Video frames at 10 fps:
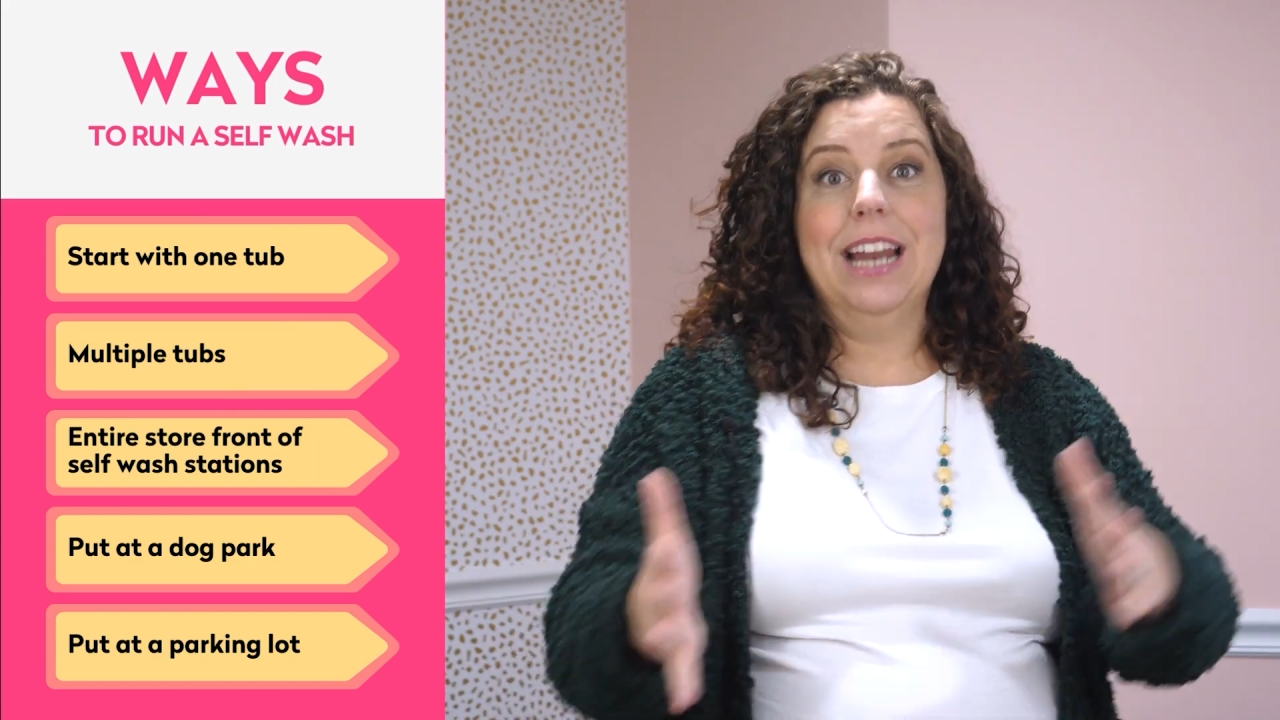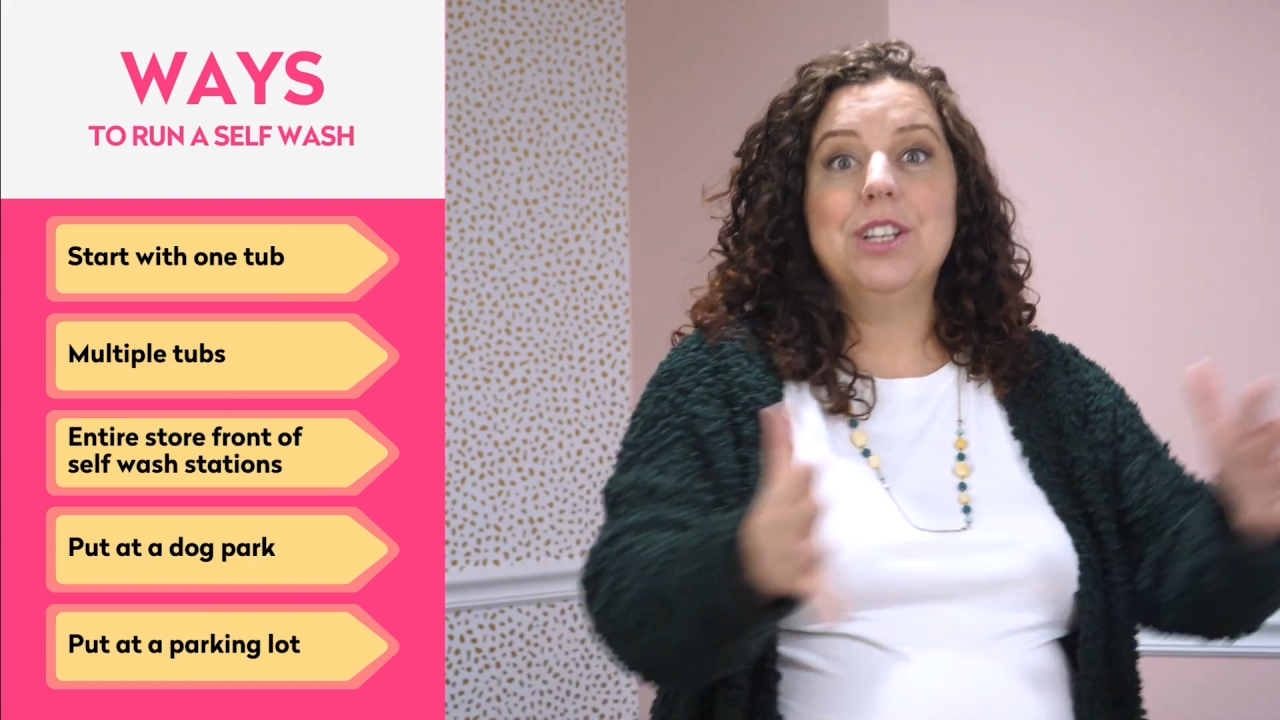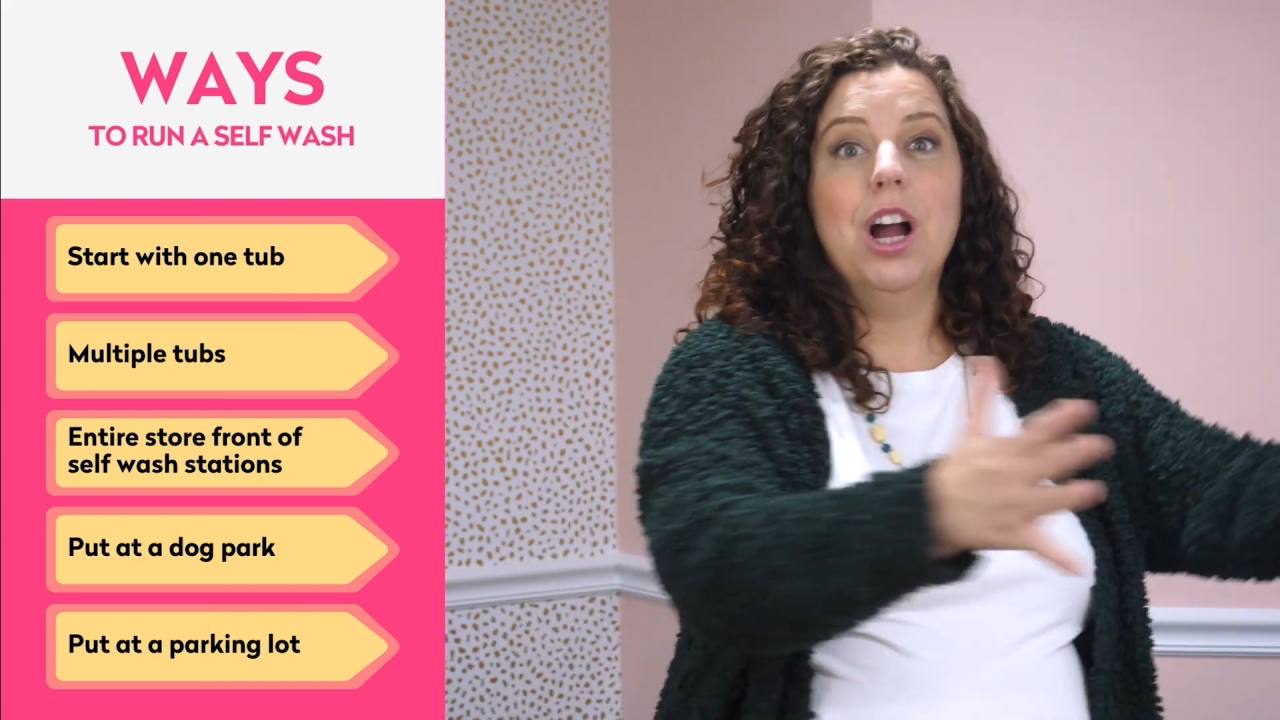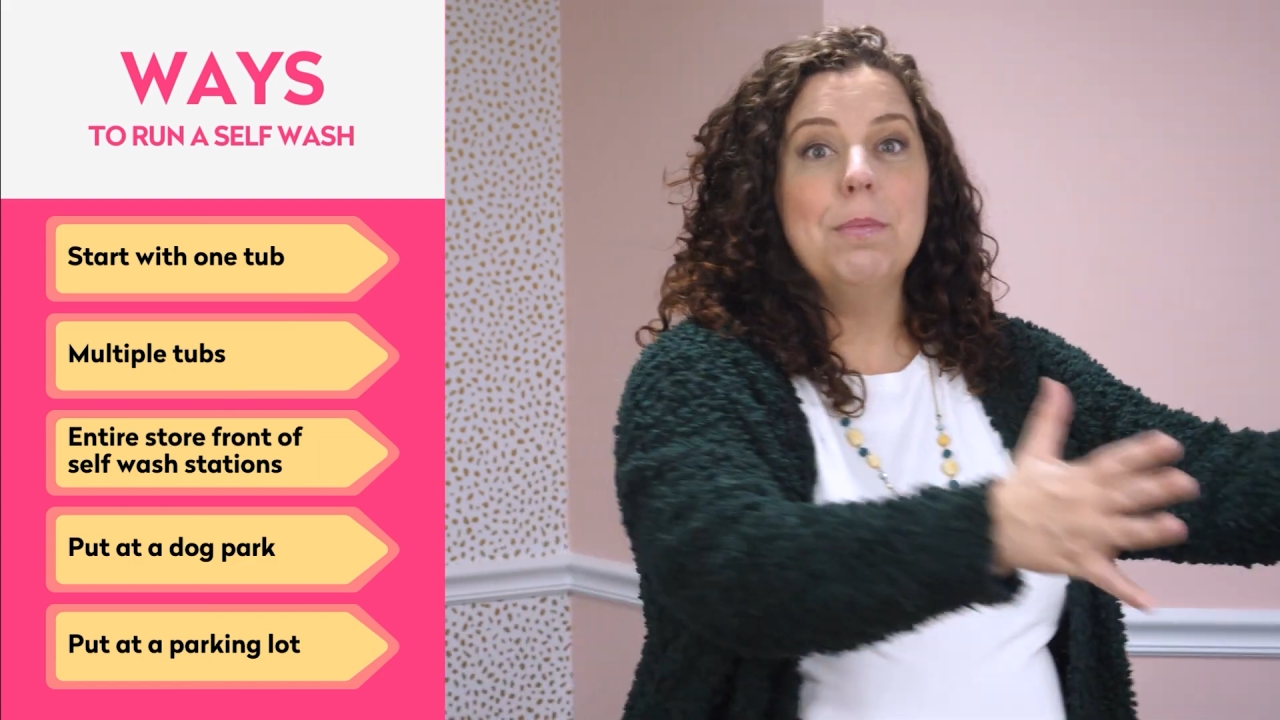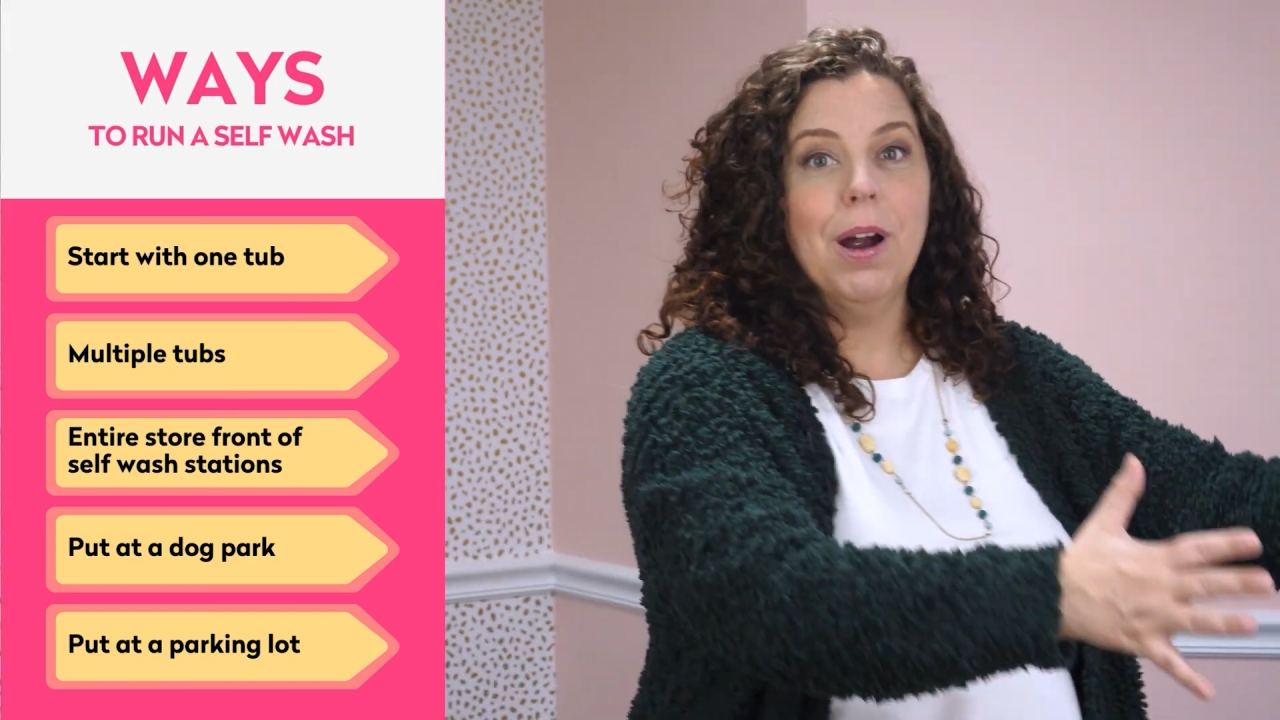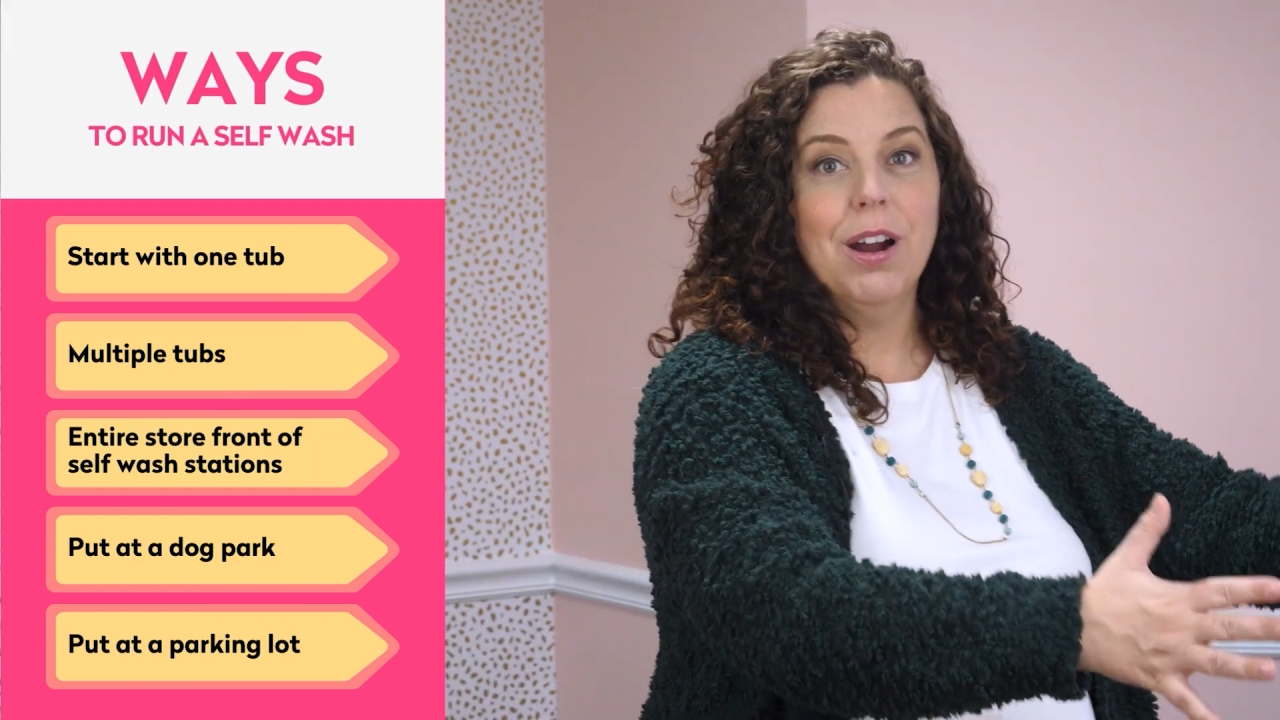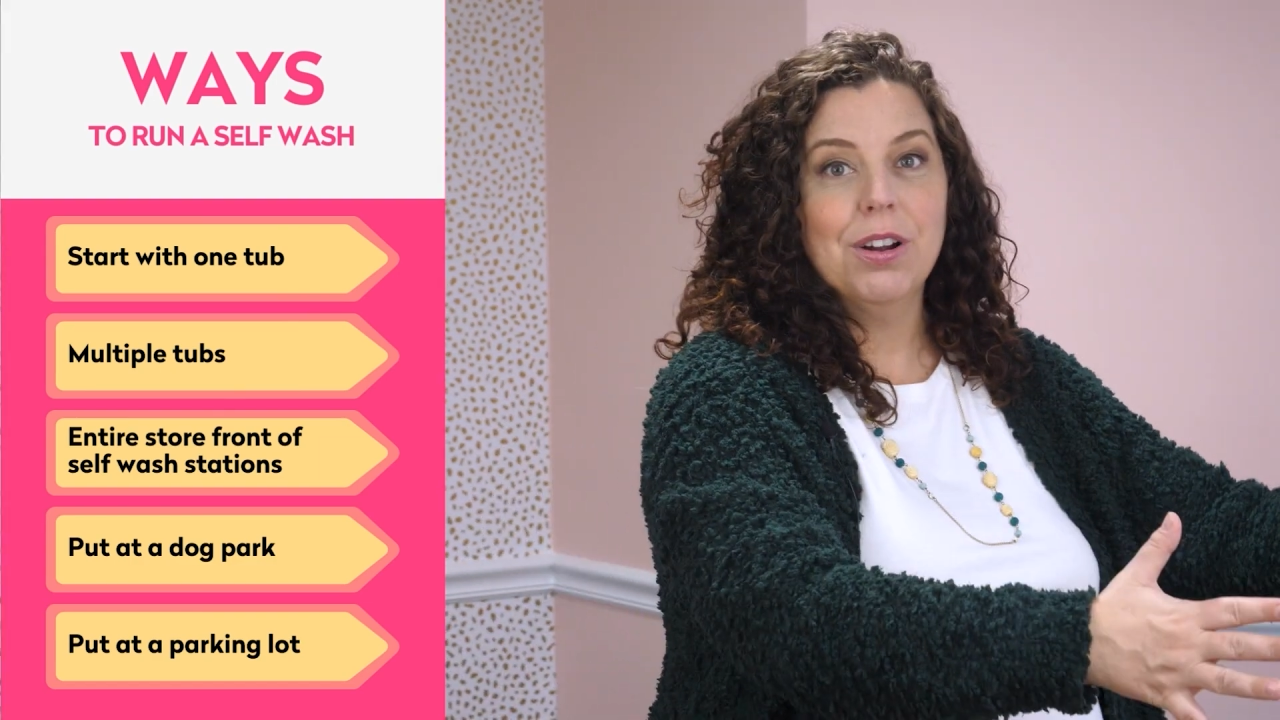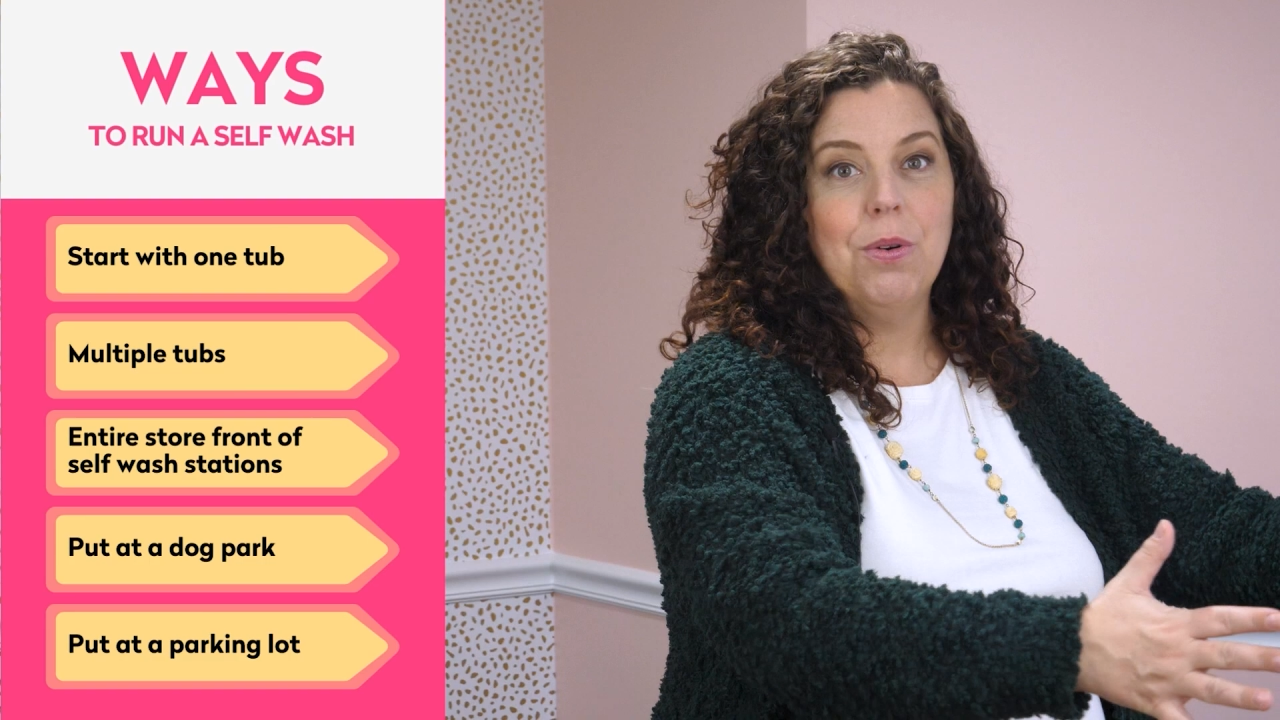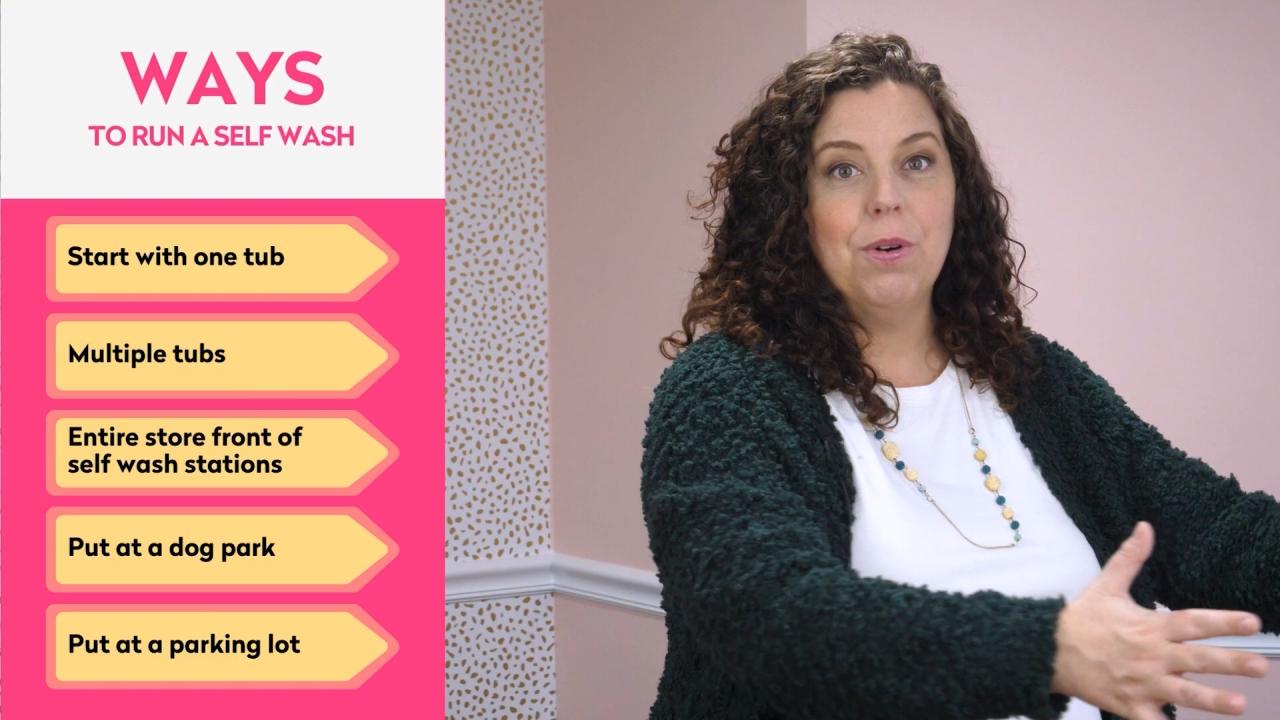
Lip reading: at a dog park